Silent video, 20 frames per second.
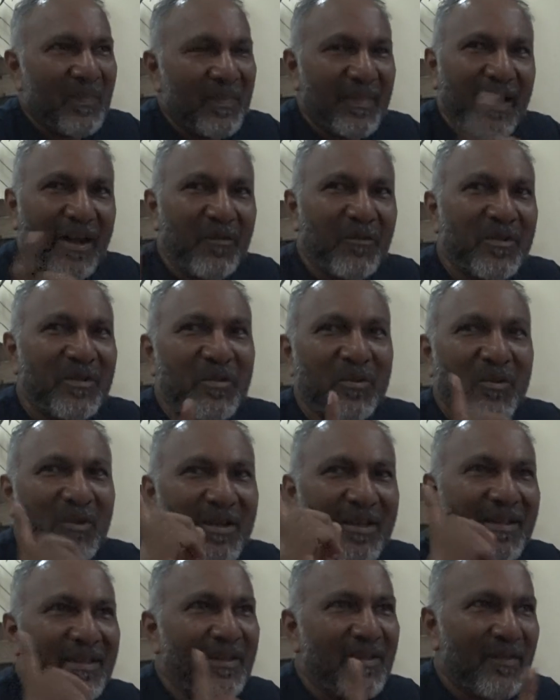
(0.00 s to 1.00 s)
That was the
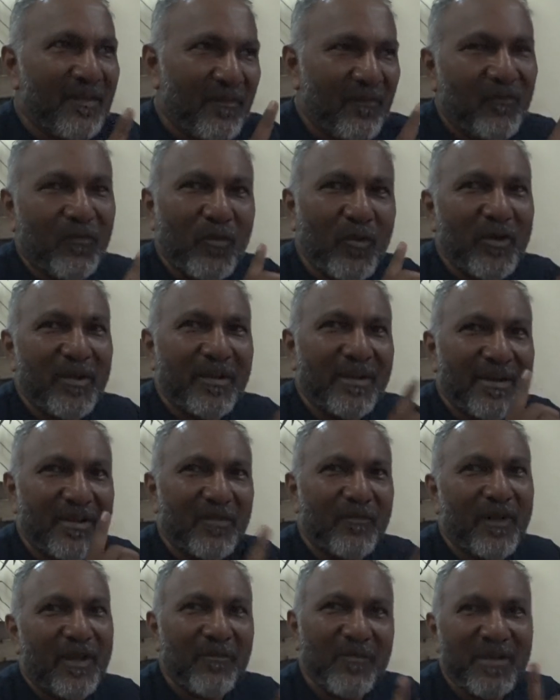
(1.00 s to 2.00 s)
only 4 years
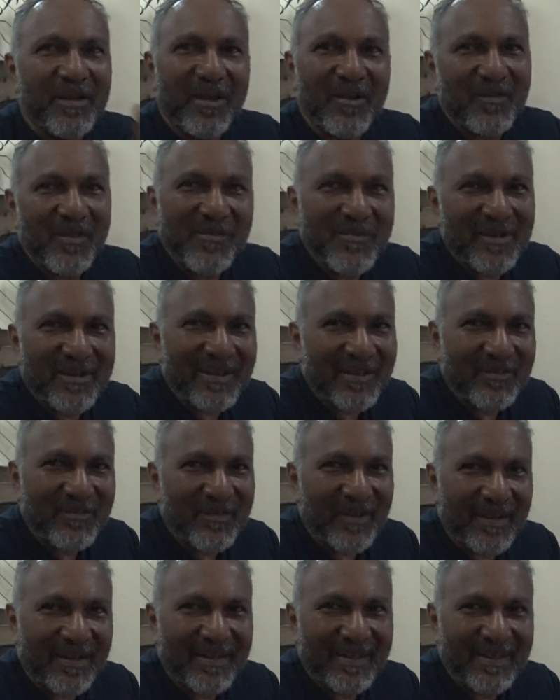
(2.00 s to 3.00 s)
where we gave them a tough
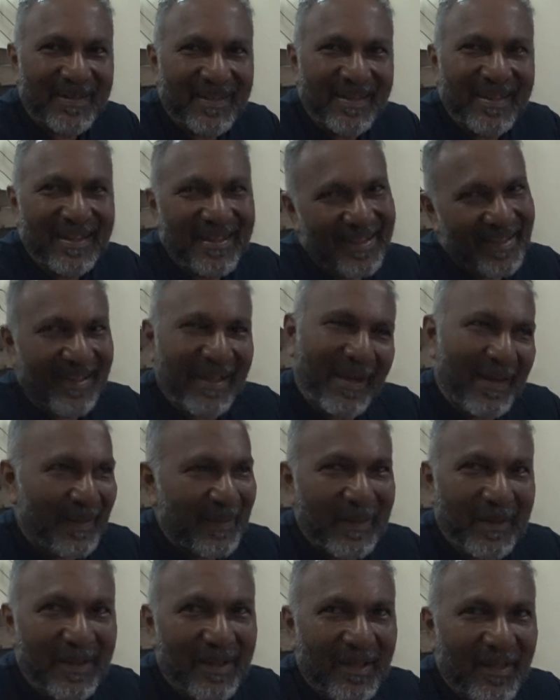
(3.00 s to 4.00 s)
fight. Yeah.
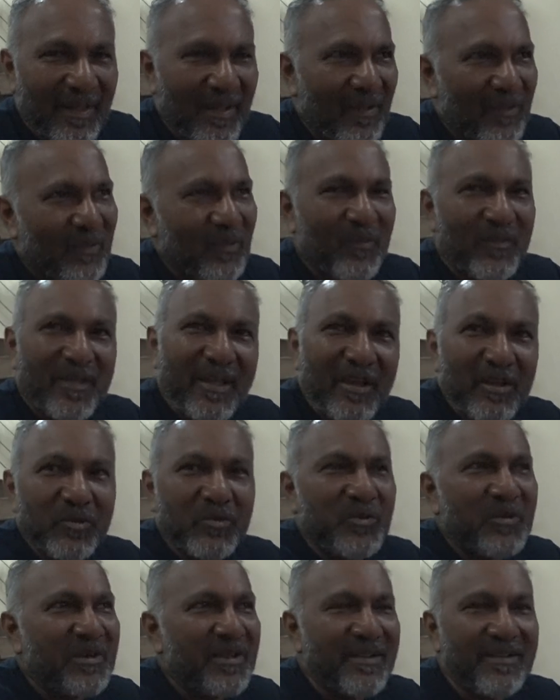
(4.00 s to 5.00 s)
So they used
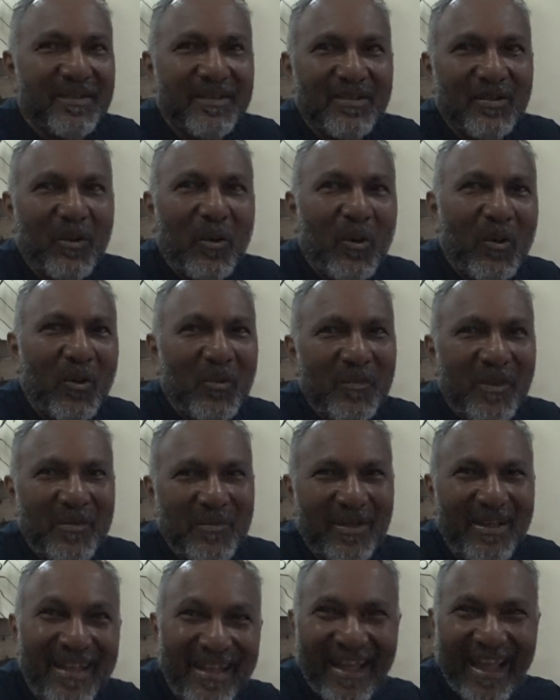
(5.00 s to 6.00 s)
to tease us, Koko
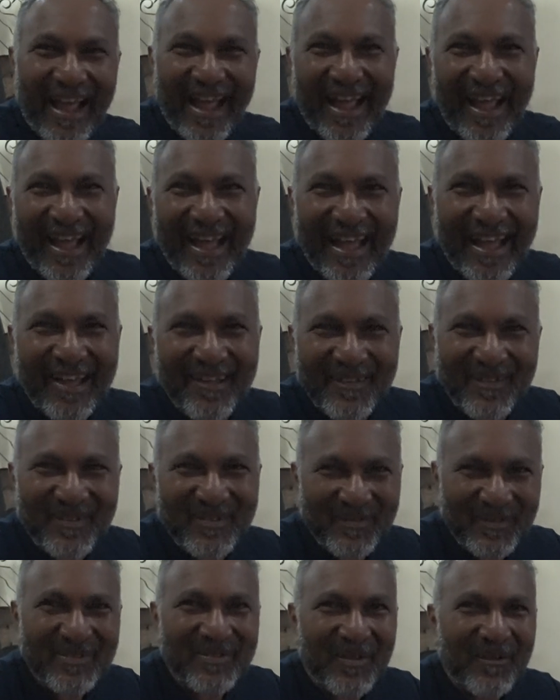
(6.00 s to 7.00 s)
Meme.
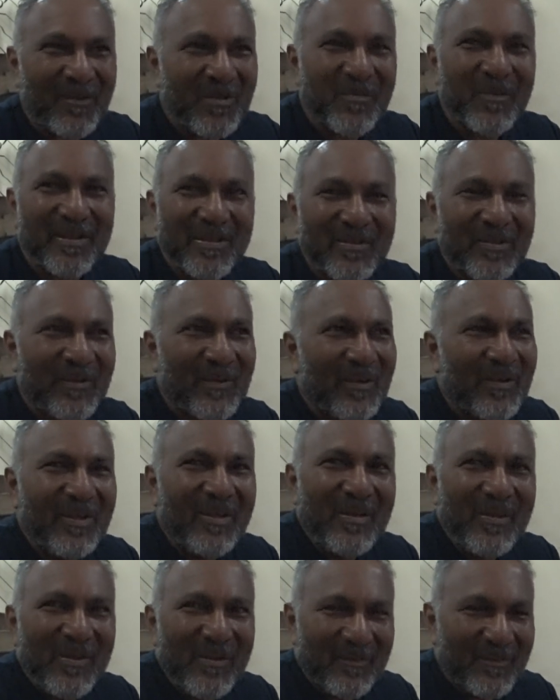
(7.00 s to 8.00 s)
Because there was one song
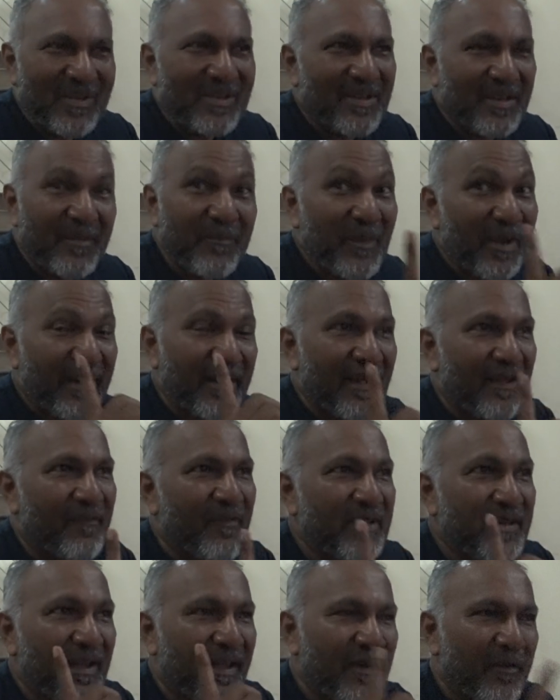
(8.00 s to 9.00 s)
which he made,
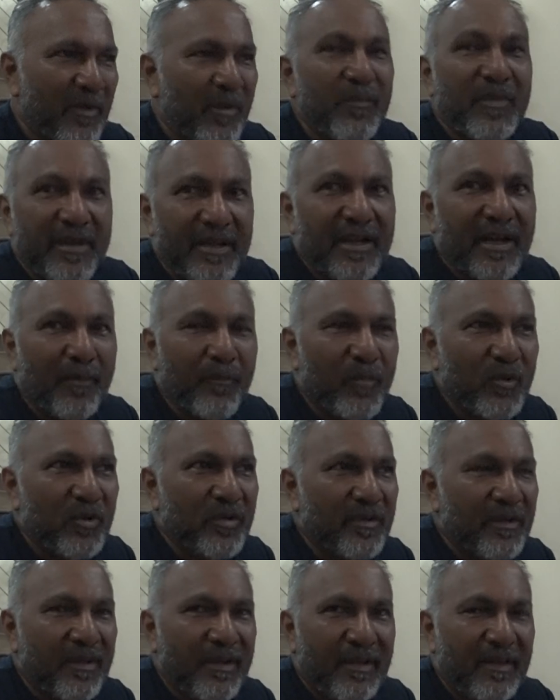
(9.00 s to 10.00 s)
which I remember he
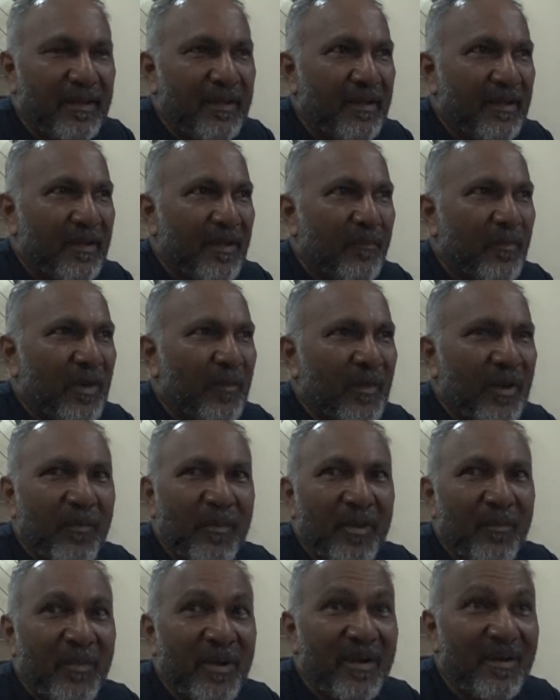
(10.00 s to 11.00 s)
composed. Ma, ma,
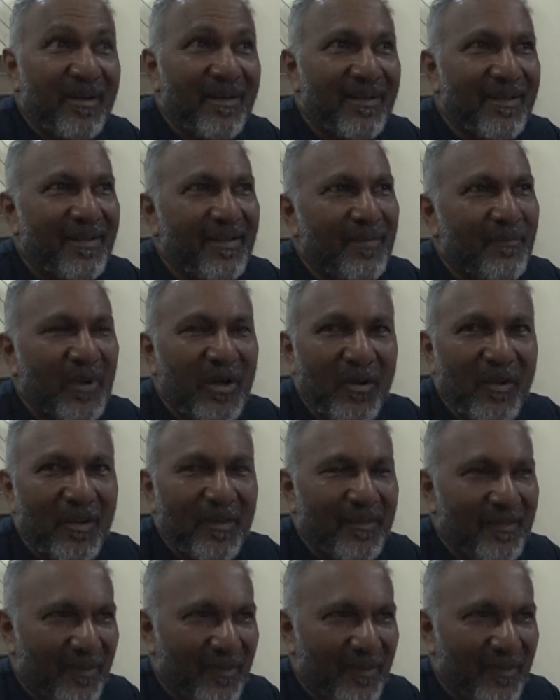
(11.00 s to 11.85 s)
ma, ma, ma.